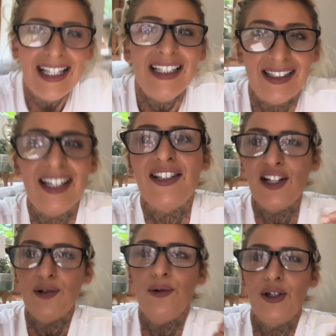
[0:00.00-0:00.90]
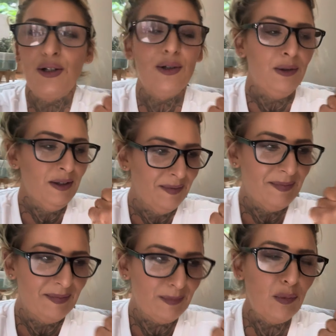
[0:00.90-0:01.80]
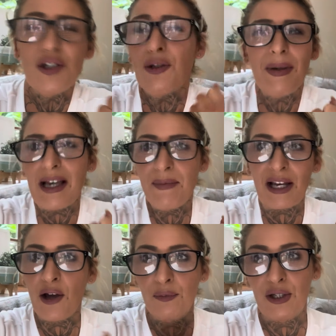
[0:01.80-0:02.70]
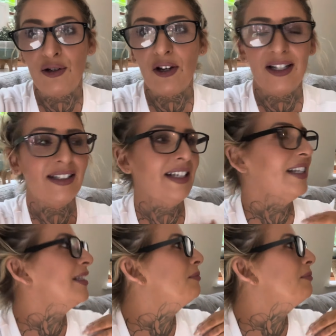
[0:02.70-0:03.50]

Send her all your... Well, she'll be coming home when you guys see this,